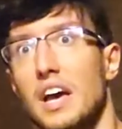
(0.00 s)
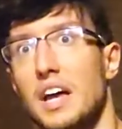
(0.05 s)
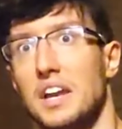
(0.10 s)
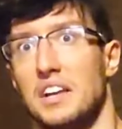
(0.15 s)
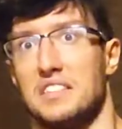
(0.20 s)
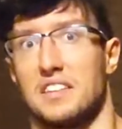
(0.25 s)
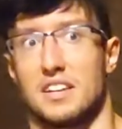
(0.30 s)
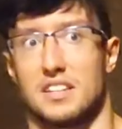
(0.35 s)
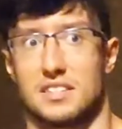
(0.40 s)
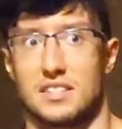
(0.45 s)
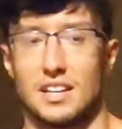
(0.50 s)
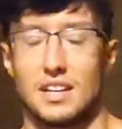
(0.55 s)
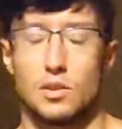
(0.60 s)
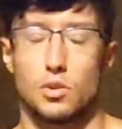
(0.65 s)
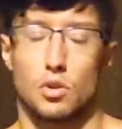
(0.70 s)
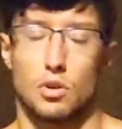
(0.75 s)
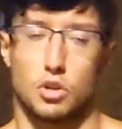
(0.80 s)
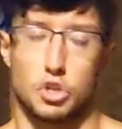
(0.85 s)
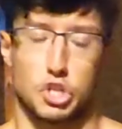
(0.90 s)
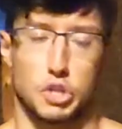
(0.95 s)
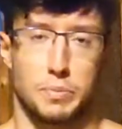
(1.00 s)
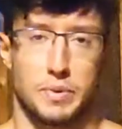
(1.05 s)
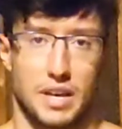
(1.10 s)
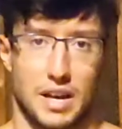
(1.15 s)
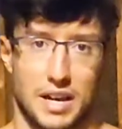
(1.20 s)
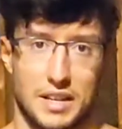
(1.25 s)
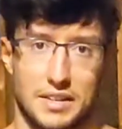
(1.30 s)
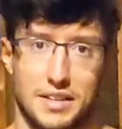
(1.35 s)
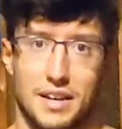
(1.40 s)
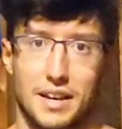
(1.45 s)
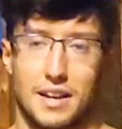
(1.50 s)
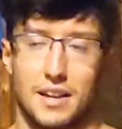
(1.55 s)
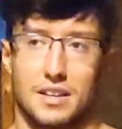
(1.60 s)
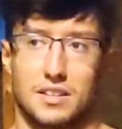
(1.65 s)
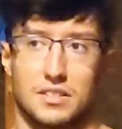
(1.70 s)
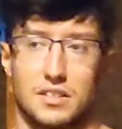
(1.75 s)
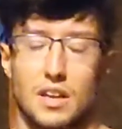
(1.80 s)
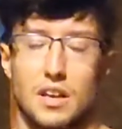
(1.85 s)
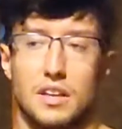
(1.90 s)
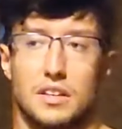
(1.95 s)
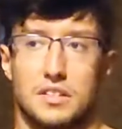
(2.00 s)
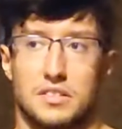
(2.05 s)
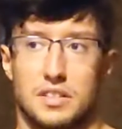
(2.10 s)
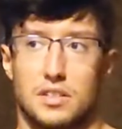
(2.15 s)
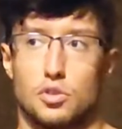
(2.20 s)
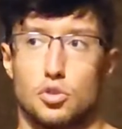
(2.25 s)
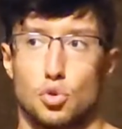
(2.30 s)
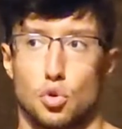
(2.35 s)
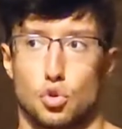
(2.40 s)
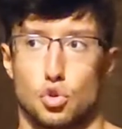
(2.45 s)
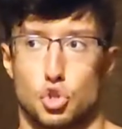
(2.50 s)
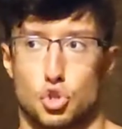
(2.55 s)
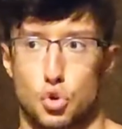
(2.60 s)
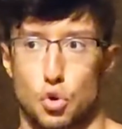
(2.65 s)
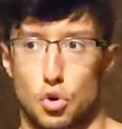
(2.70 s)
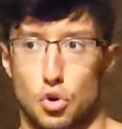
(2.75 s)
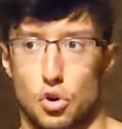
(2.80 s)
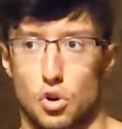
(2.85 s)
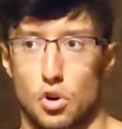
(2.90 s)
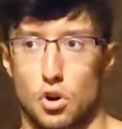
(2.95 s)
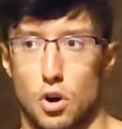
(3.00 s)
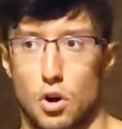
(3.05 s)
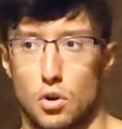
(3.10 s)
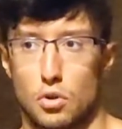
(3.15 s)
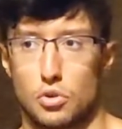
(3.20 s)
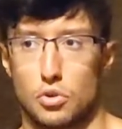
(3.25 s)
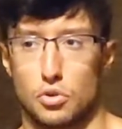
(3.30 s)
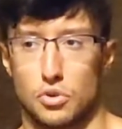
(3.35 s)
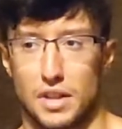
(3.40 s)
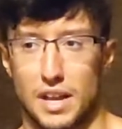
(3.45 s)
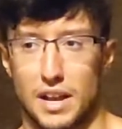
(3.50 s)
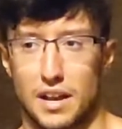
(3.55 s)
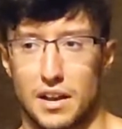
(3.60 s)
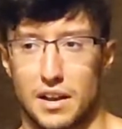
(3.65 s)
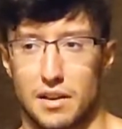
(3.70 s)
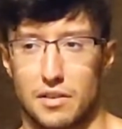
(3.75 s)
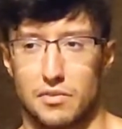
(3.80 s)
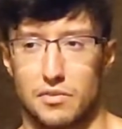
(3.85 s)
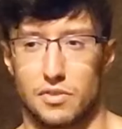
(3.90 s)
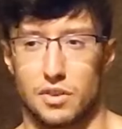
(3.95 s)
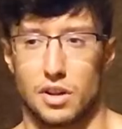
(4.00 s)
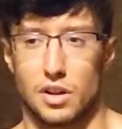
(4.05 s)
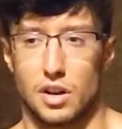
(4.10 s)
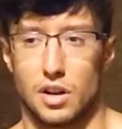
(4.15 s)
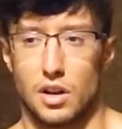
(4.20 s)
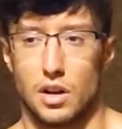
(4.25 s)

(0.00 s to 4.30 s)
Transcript: And as I said, the logic behind that is, since you're stronger on the negative,